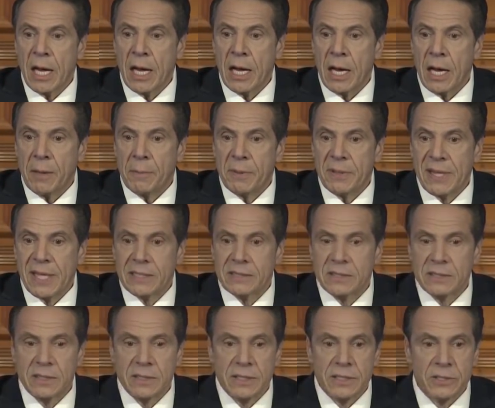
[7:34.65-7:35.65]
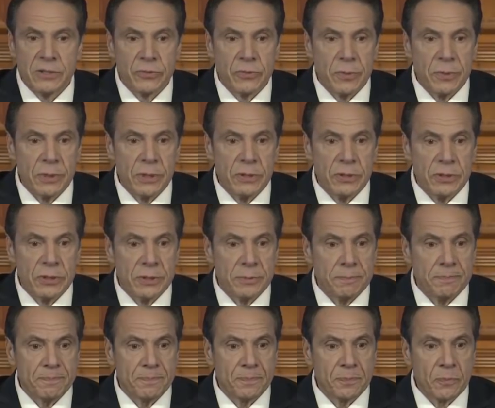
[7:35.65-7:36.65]
But that's the distribution.
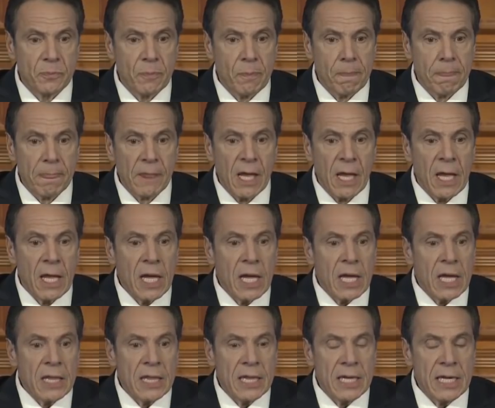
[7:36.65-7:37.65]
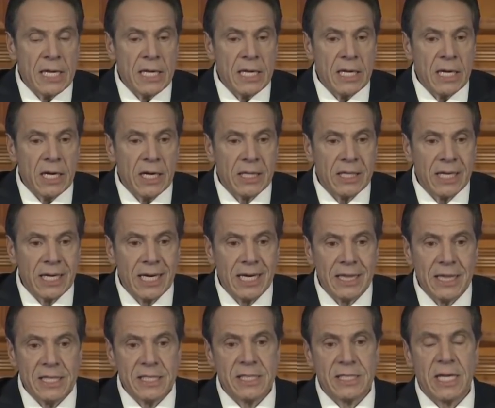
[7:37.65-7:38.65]

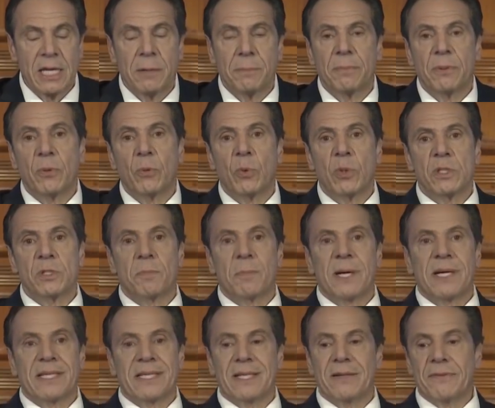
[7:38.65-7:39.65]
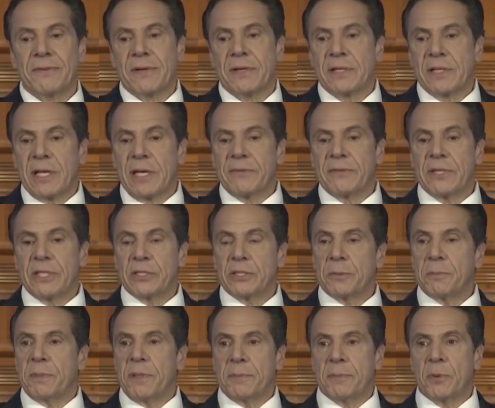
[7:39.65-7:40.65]
The sample was by
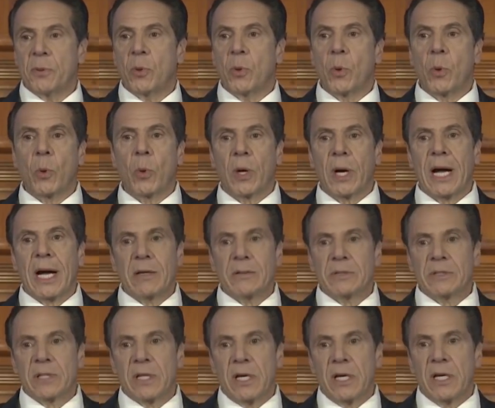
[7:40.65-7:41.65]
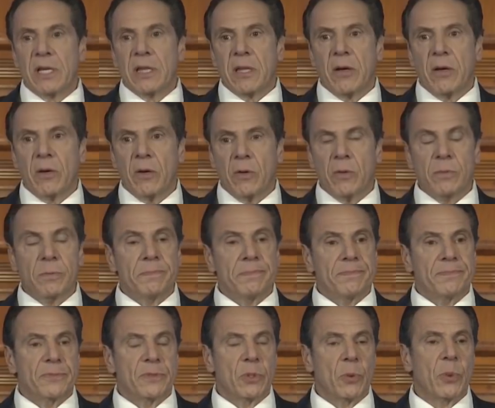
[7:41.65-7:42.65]
definition people who were outside the home.
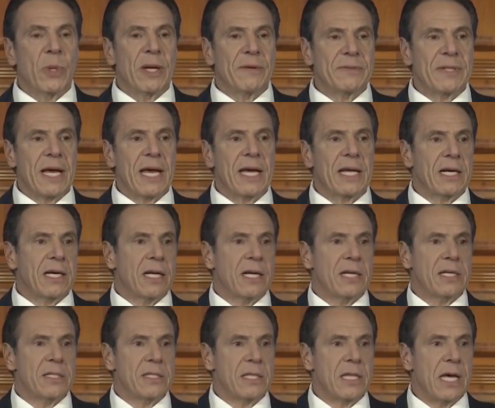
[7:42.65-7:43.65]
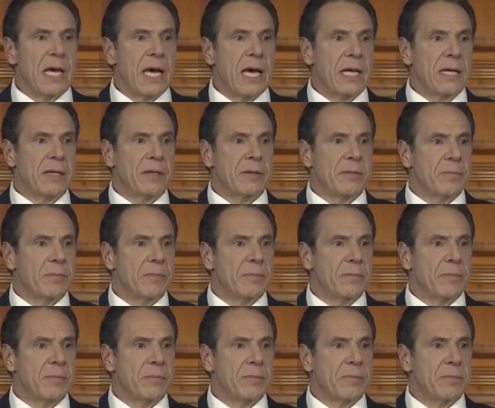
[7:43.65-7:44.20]
So we have to analyze that.